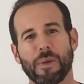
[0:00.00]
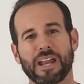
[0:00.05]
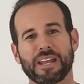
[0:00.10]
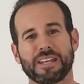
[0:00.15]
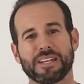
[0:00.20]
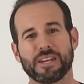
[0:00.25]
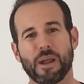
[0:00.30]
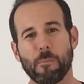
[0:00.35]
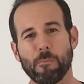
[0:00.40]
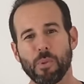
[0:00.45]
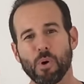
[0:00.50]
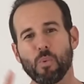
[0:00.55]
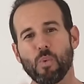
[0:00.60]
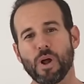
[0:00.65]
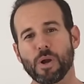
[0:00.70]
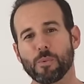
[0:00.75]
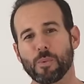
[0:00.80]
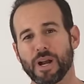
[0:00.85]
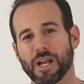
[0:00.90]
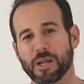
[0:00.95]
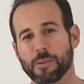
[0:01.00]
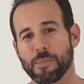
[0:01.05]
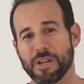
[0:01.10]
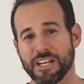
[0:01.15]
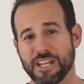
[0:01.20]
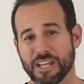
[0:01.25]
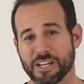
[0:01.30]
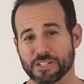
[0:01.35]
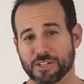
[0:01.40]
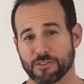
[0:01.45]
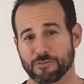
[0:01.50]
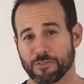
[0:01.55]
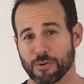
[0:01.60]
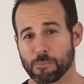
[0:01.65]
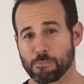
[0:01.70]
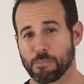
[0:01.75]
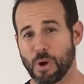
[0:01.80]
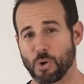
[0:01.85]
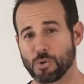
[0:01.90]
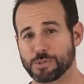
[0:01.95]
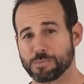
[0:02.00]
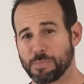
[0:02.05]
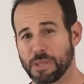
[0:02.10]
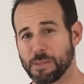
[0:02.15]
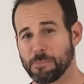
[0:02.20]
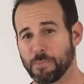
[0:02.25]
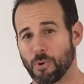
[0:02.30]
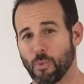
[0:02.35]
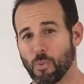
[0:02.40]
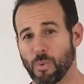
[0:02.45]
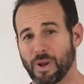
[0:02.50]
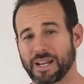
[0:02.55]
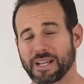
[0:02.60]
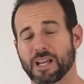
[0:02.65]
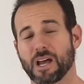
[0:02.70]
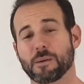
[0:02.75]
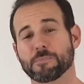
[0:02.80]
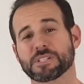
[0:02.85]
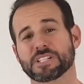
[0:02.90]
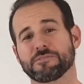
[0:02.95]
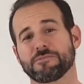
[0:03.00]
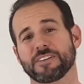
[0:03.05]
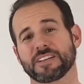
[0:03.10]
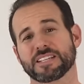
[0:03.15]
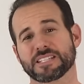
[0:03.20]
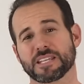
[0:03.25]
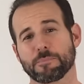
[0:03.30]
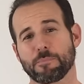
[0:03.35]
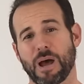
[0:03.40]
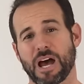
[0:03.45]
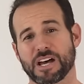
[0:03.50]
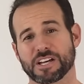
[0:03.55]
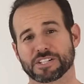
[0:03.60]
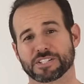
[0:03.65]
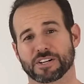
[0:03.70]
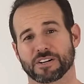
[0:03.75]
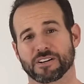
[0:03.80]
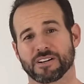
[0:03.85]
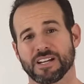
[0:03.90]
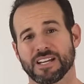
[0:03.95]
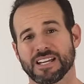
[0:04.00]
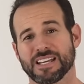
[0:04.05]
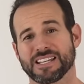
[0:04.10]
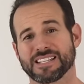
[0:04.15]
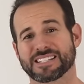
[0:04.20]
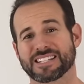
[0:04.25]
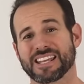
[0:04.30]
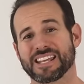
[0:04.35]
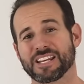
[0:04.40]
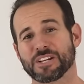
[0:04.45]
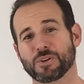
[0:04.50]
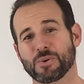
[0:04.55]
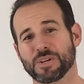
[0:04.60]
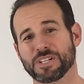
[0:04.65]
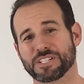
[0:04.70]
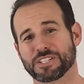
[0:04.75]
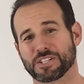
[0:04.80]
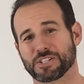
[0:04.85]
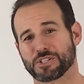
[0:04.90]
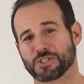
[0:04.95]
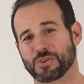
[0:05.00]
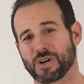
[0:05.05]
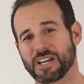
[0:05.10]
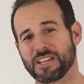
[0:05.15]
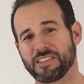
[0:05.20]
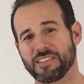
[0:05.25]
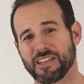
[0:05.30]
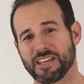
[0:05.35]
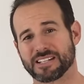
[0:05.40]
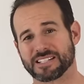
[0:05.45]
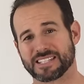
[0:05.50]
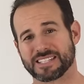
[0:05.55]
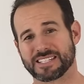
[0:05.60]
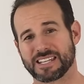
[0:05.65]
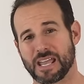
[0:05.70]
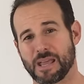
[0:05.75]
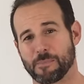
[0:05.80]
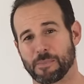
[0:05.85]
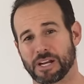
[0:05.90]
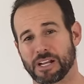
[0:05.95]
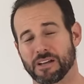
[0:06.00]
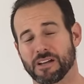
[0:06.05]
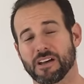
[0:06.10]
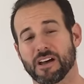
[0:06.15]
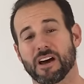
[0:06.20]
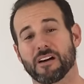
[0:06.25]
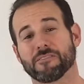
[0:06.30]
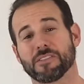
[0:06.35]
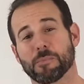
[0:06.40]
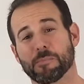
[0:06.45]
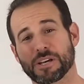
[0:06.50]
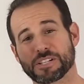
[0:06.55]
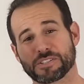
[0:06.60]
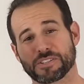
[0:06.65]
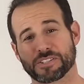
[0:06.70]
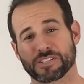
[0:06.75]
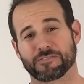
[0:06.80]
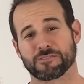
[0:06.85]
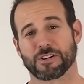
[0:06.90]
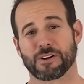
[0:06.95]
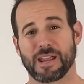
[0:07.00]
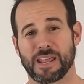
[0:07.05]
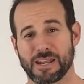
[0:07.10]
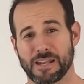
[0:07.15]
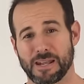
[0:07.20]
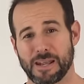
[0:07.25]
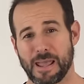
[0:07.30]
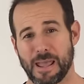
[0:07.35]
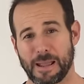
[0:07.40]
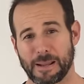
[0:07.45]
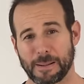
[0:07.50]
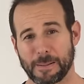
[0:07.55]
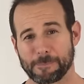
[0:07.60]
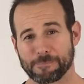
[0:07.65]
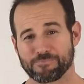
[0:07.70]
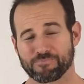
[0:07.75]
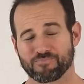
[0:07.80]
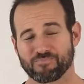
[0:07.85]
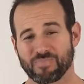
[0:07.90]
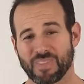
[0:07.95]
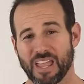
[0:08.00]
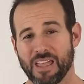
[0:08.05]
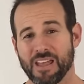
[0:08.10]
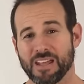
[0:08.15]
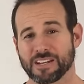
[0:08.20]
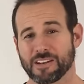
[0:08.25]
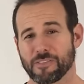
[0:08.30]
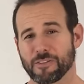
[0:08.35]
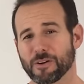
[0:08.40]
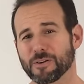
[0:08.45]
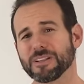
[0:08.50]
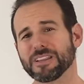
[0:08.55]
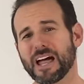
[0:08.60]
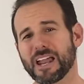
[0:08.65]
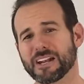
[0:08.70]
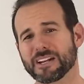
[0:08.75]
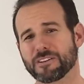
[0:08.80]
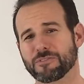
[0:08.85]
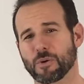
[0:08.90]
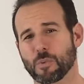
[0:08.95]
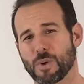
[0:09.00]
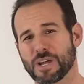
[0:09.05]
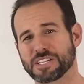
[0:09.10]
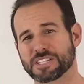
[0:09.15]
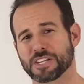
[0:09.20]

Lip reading: number one recommendation for most people when it comes to fixing posture is to increase the strength and stamina of the muscles of your head and neck. Now, there are a lot of different ways